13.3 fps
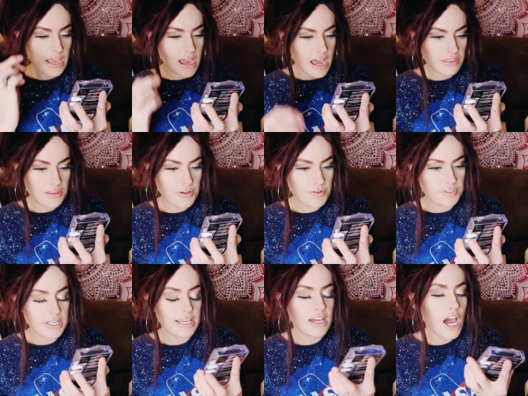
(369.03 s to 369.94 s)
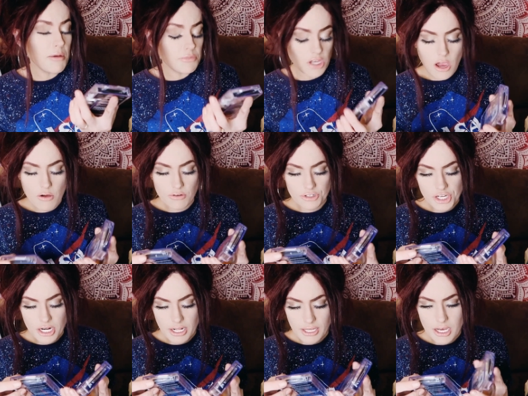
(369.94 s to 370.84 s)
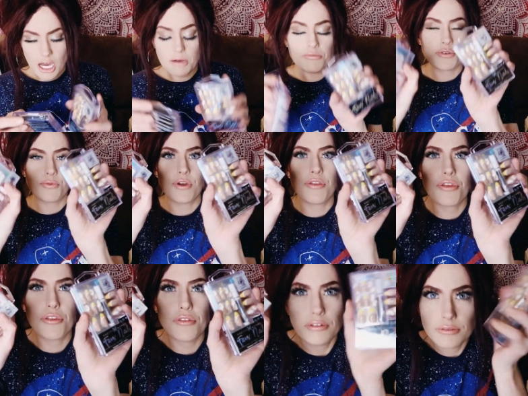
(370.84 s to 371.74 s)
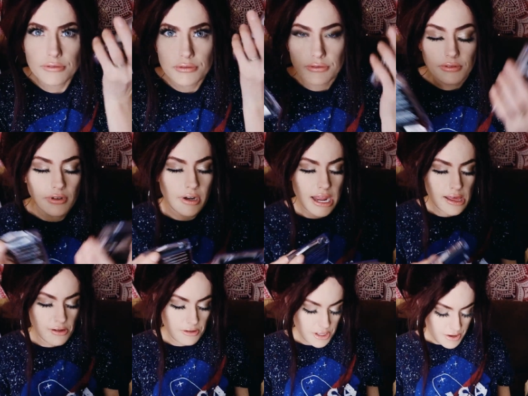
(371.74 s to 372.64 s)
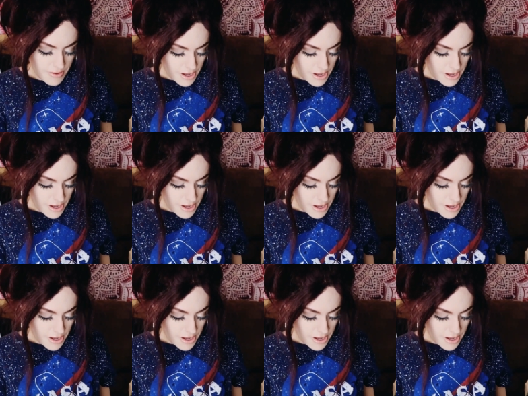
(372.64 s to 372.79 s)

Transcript: I got those. It comes, oh shit, it comes with nail glue.